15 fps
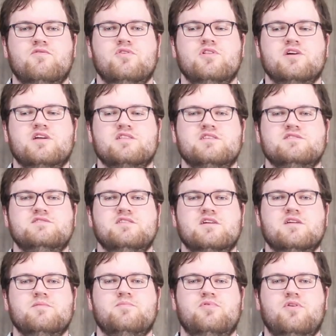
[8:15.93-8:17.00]
If we look at the
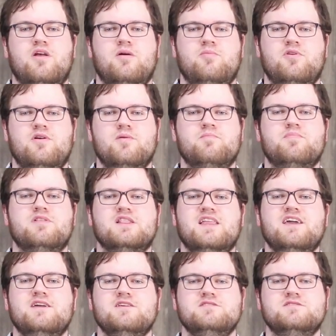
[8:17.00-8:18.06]
second parameter,
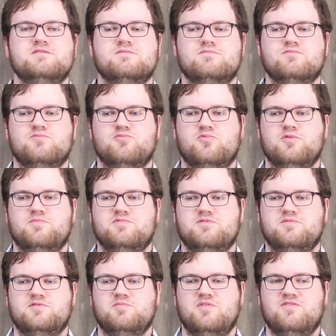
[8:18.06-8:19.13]
place, whoops,
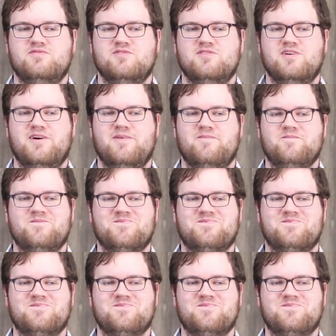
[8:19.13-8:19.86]
the spit flew out.